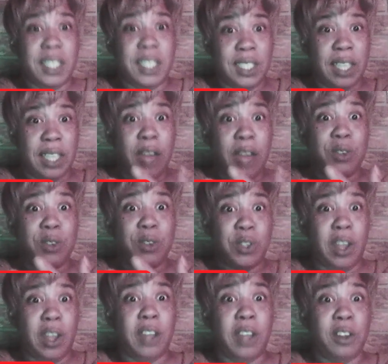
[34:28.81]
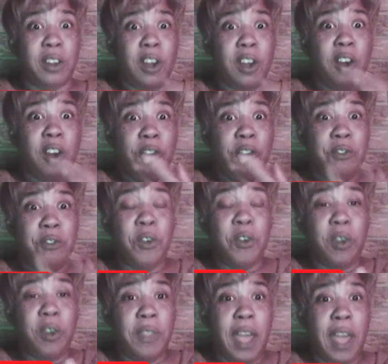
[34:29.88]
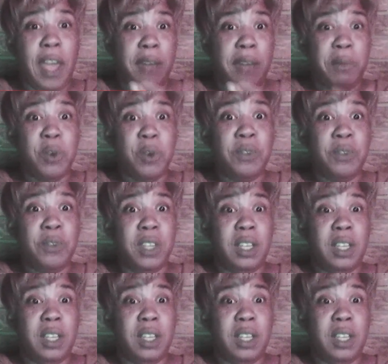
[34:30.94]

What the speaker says: soundtrack for that movie,